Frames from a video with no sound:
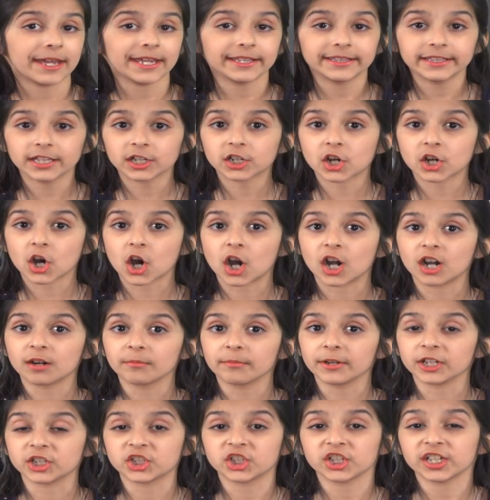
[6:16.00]
made the
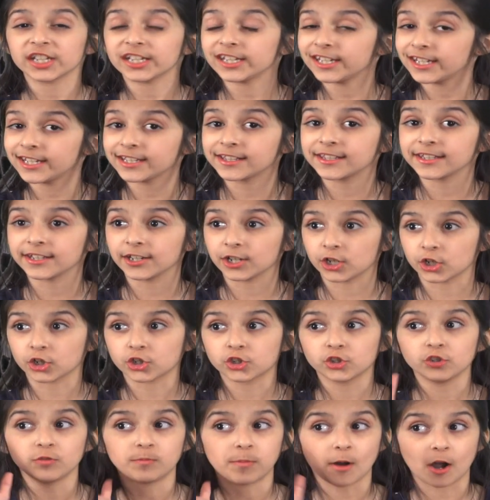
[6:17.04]
car much easier to